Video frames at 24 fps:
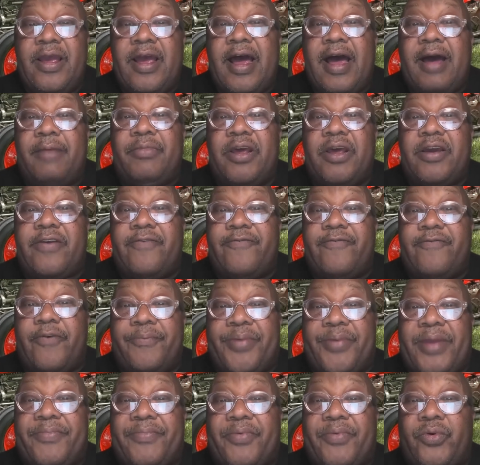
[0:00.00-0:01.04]
I'm looking for
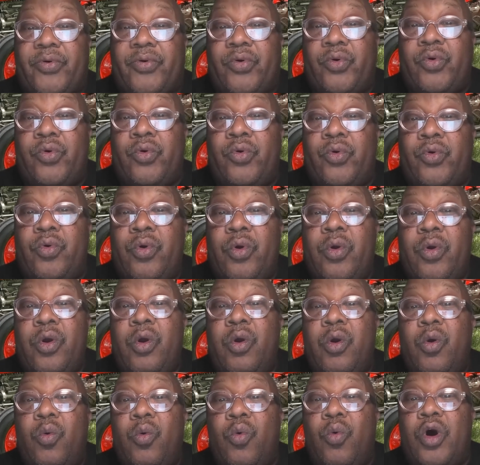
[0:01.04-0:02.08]
people who
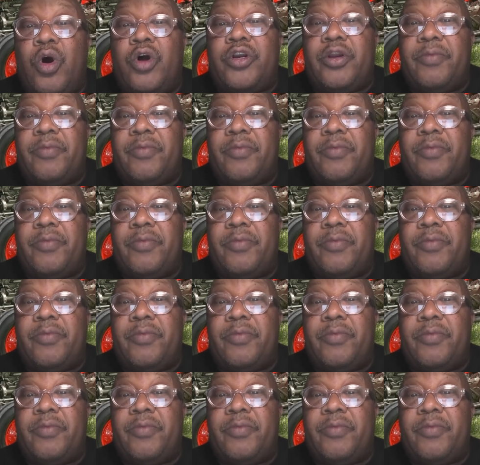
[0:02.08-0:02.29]
want